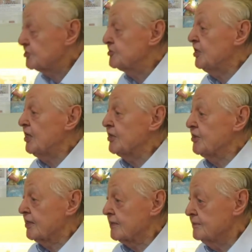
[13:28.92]

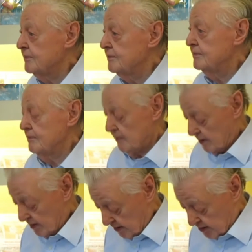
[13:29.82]
Stirring.
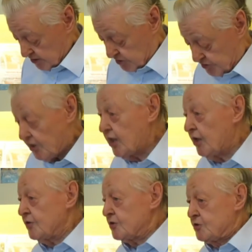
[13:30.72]

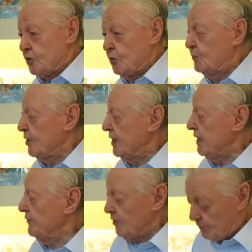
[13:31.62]
Stir the soup
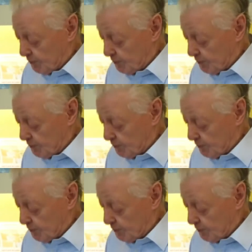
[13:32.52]
in the